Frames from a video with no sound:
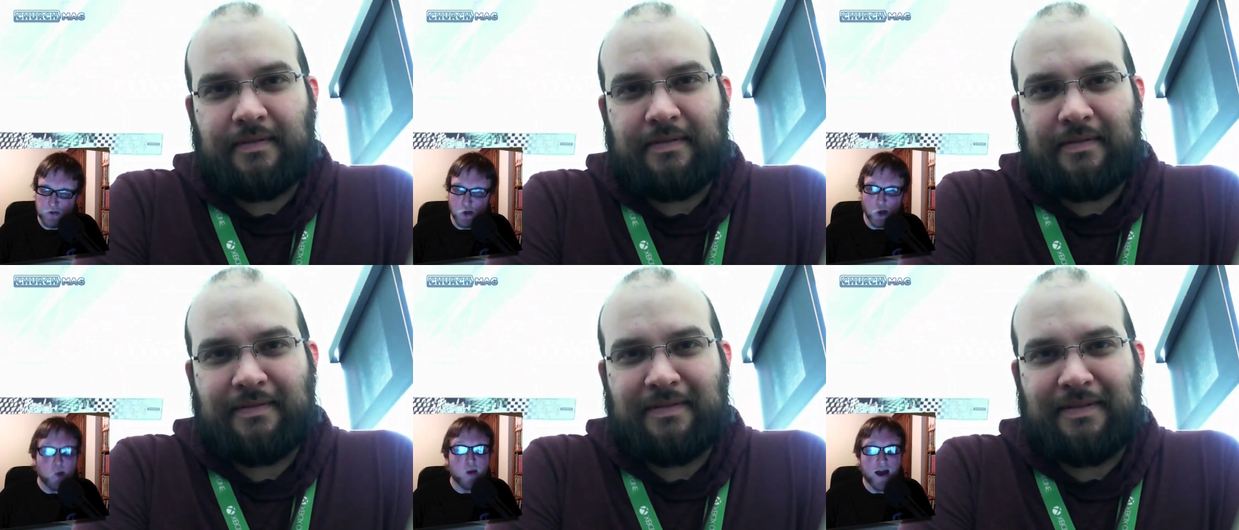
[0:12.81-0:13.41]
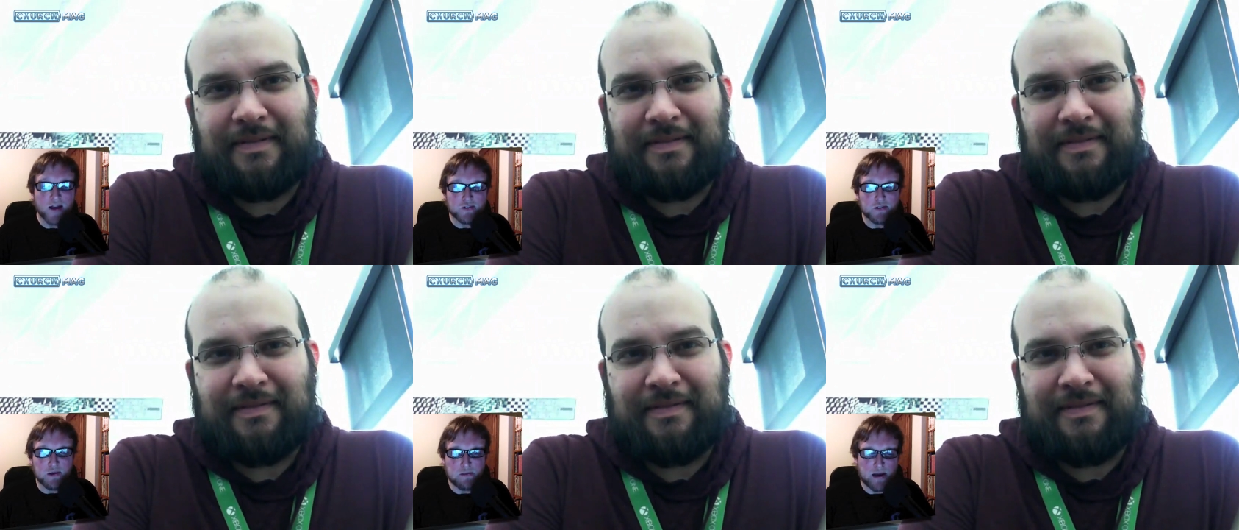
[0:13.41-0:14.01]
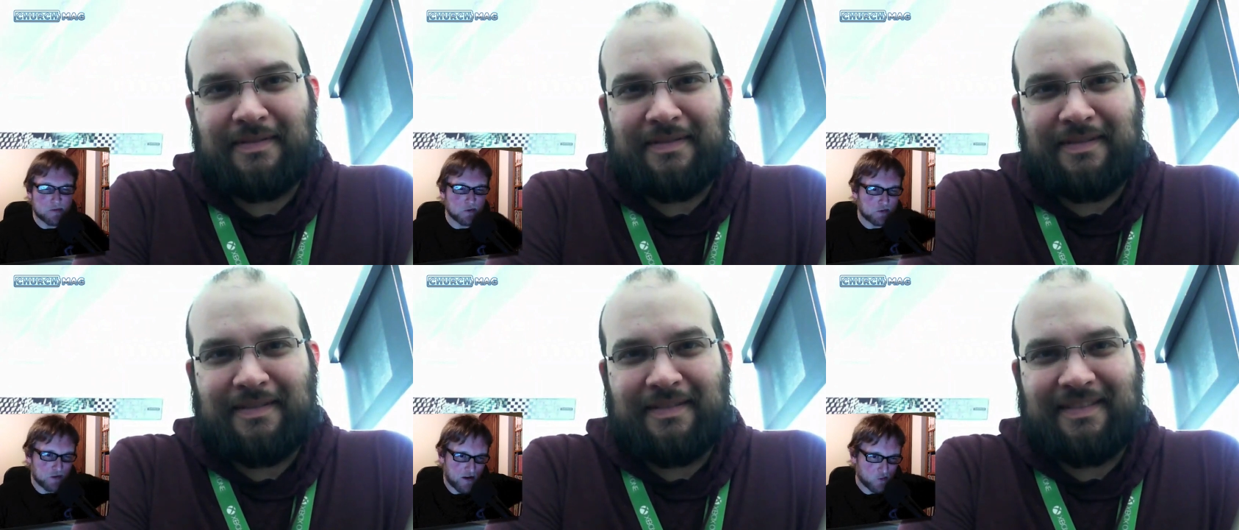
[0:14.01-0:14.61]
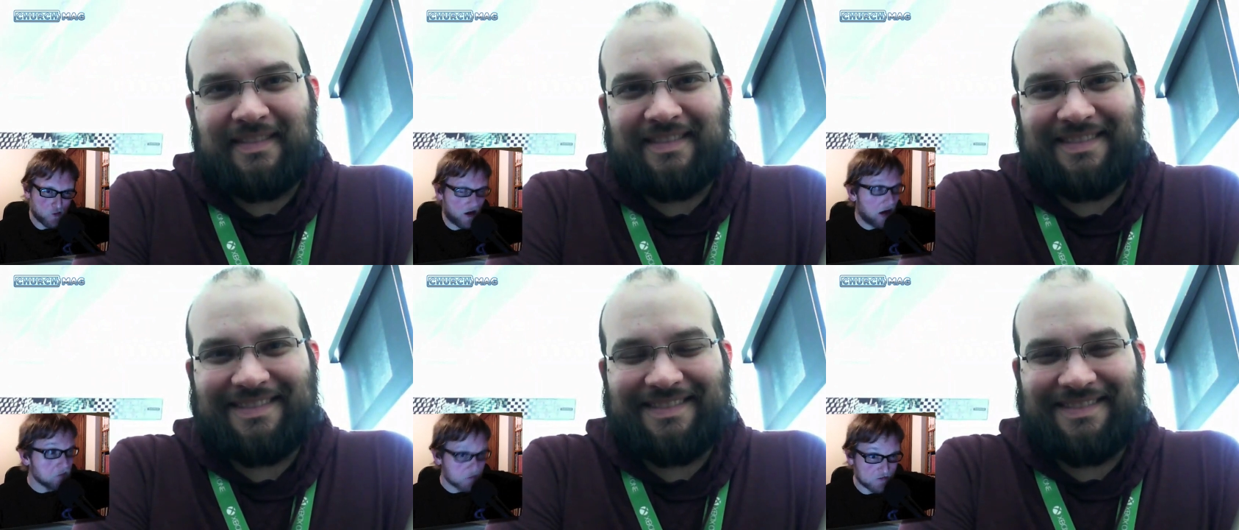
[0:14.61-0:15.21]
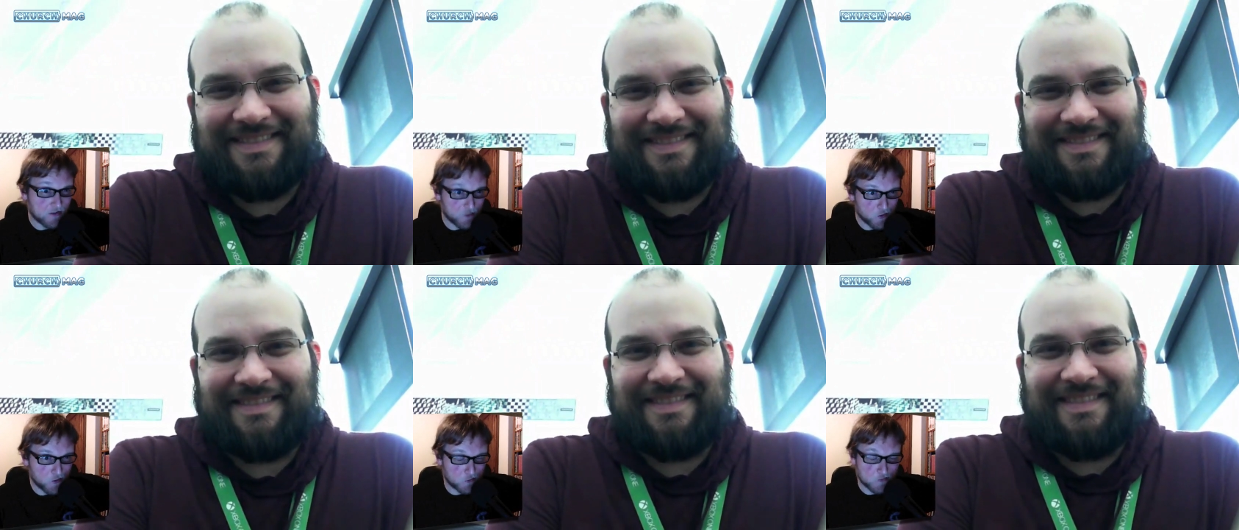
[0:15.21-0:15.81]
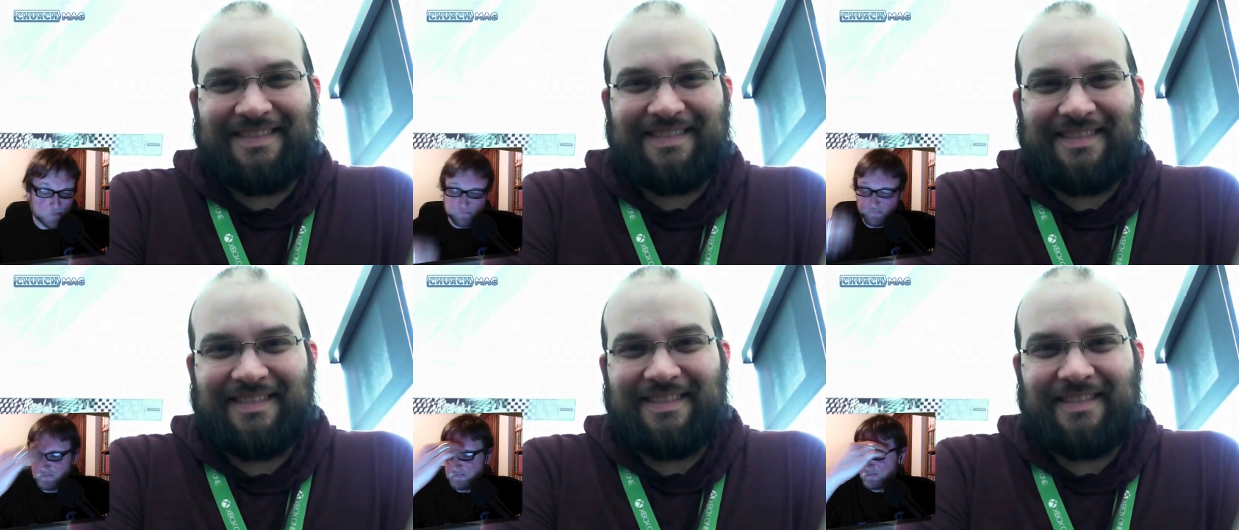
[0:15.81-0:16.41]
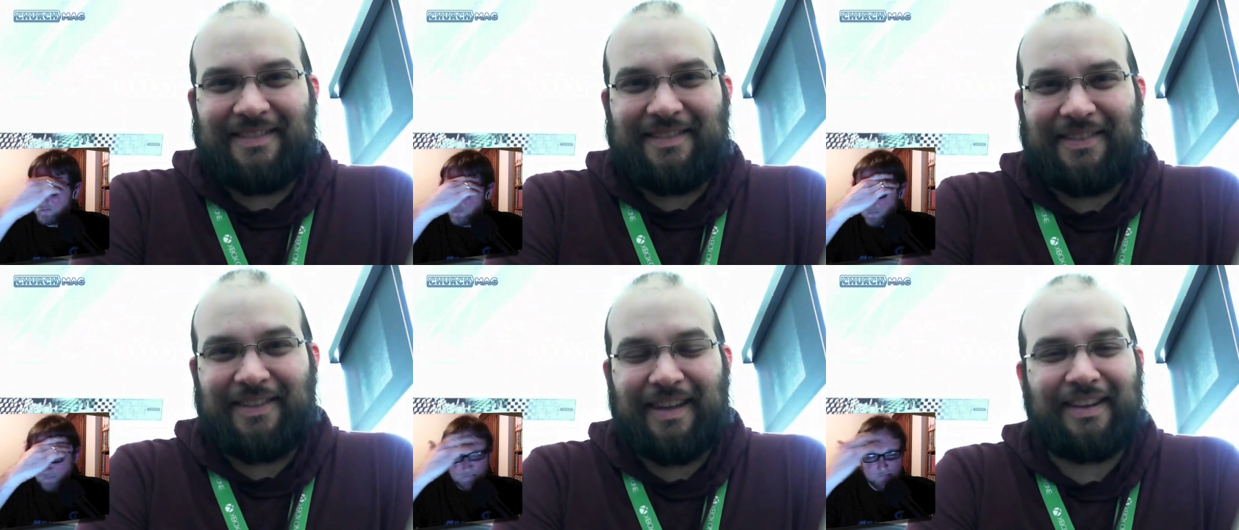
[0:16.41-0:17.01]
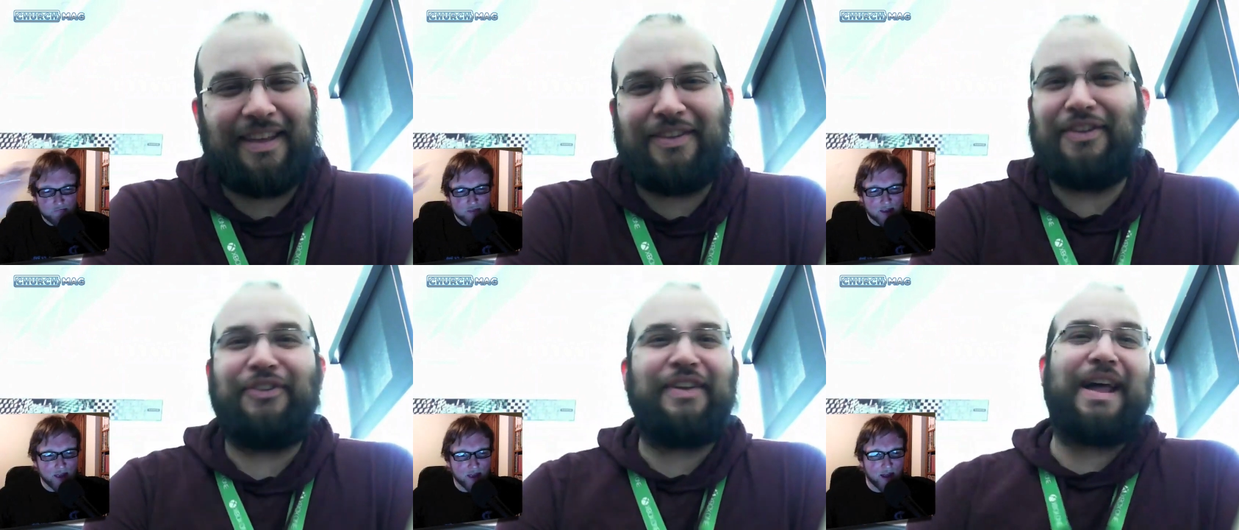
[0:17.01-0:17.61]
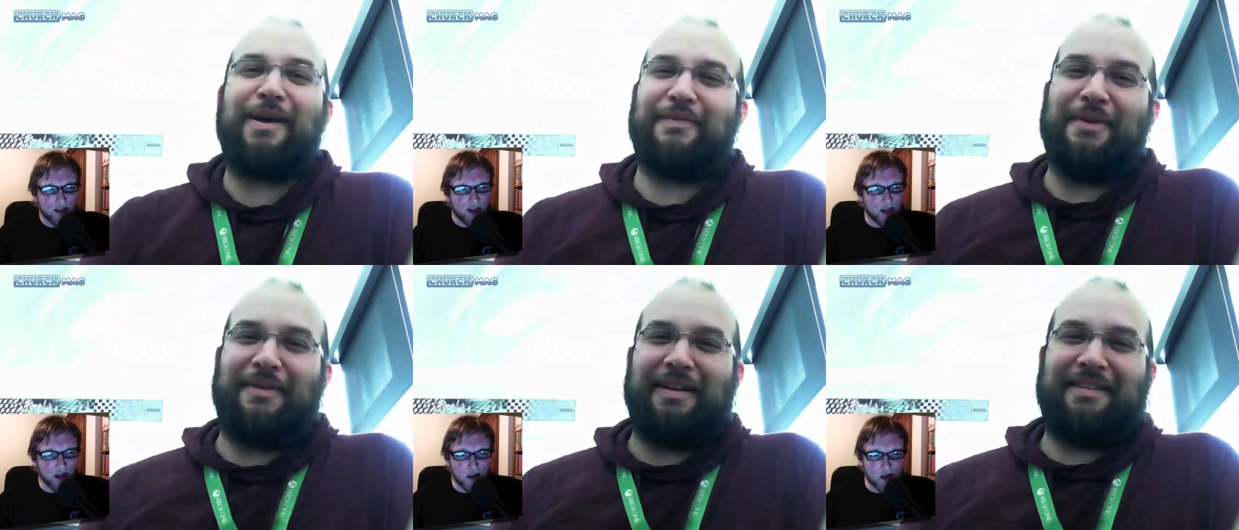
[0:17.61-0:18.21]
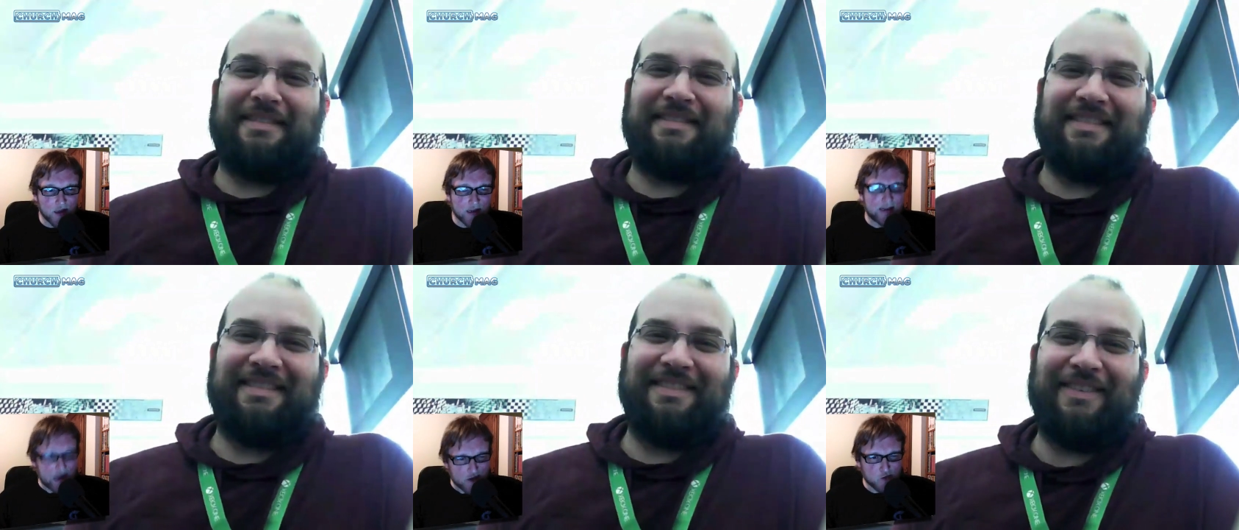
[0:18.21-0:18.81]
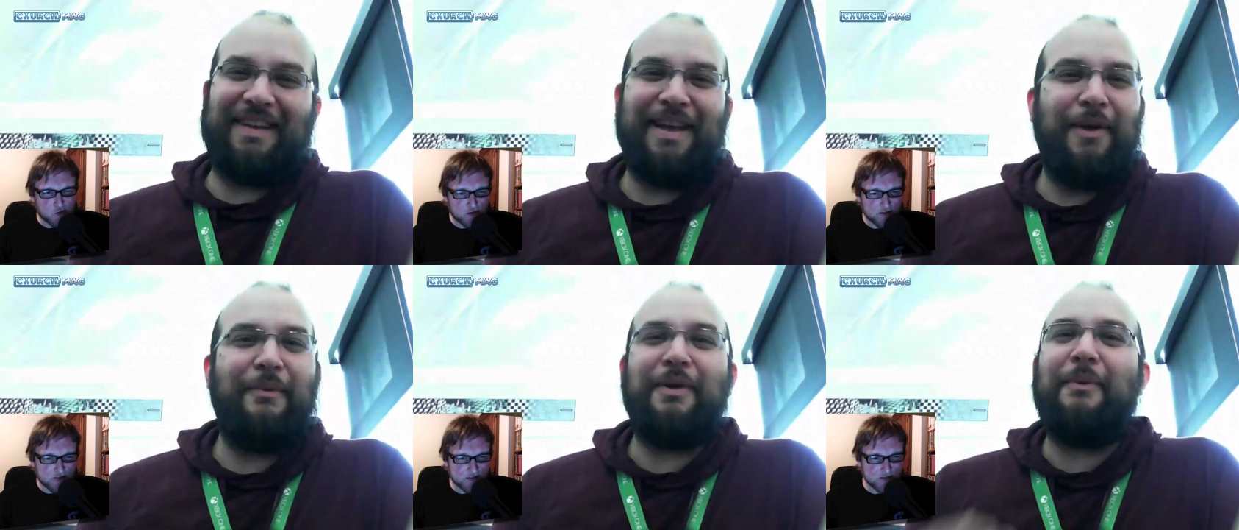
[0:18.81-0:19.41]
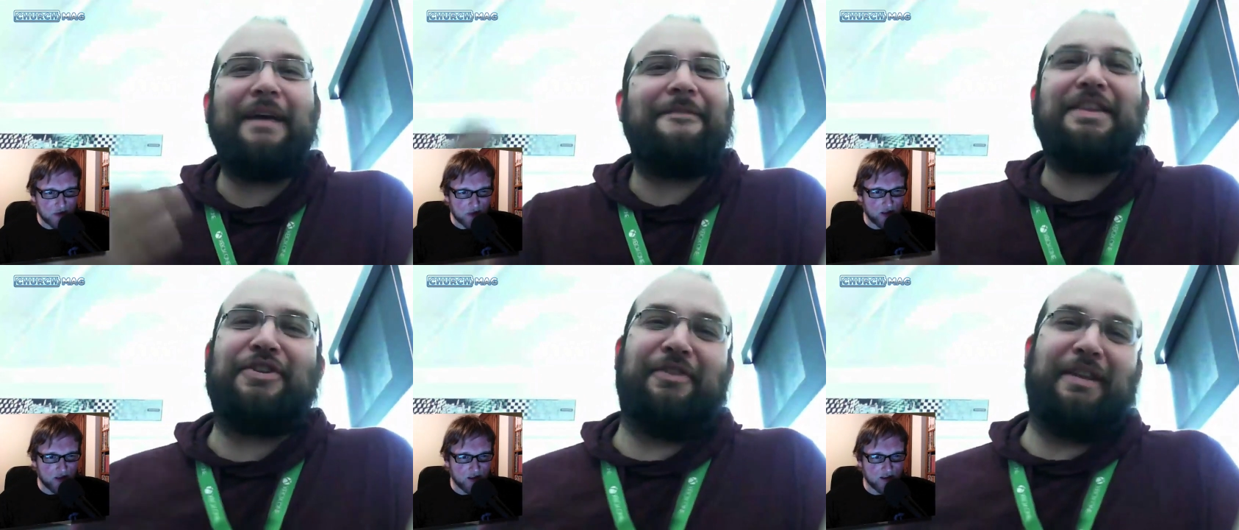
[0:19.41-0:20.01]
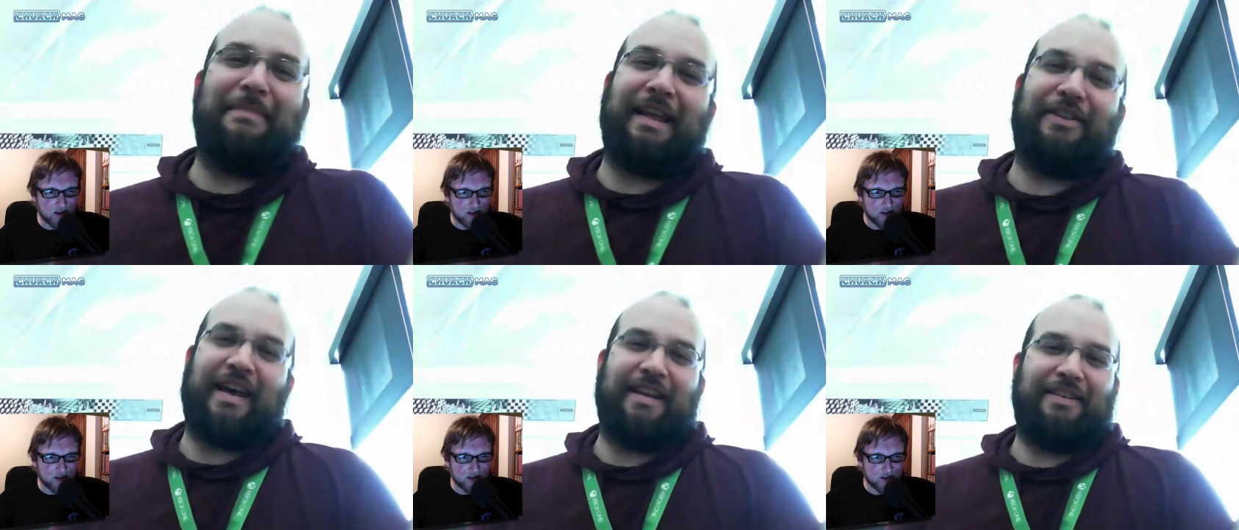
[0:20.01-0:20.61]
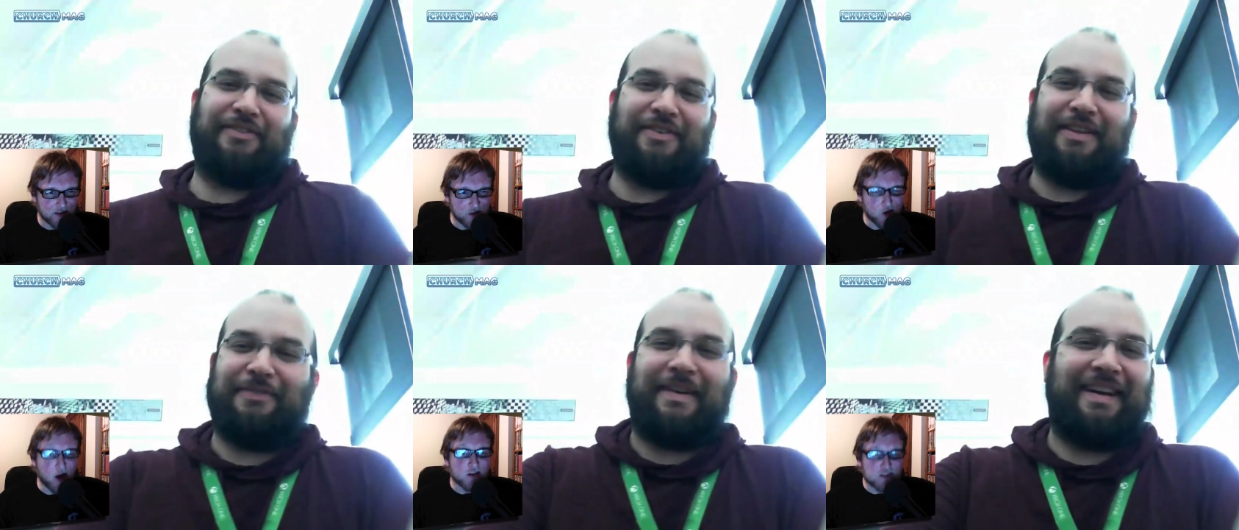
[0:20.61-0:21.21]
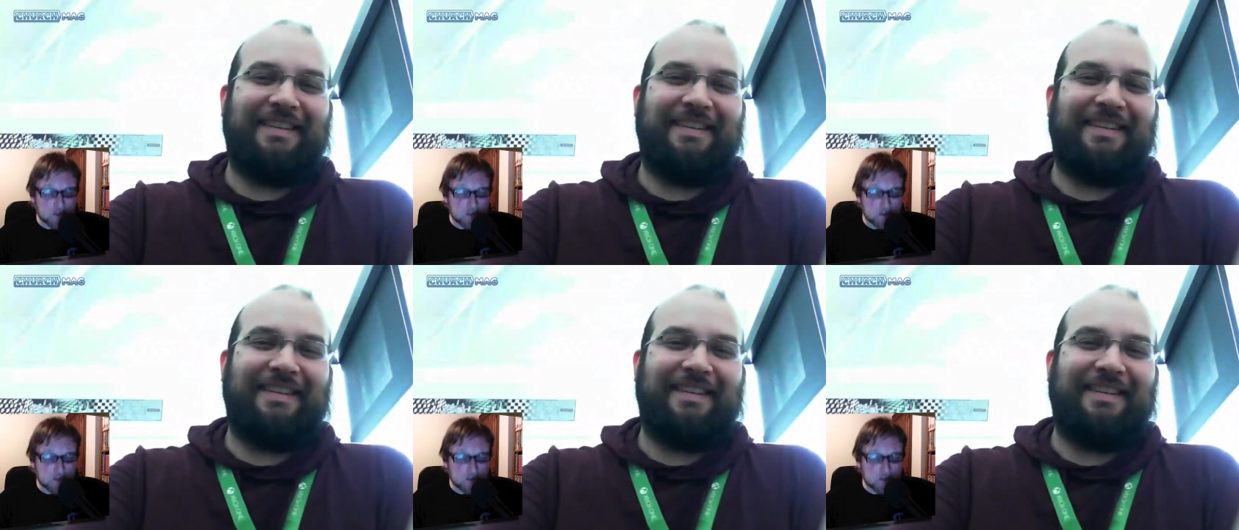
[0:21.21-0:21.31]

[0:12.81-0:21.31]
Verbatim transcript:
Speaker 1: Logos Bible Software. I almost said Logos.
Speaker 2: It, it, you can say it however you want. Can you we, really? We have internal debates on it, so
Speaker 1: it's fine.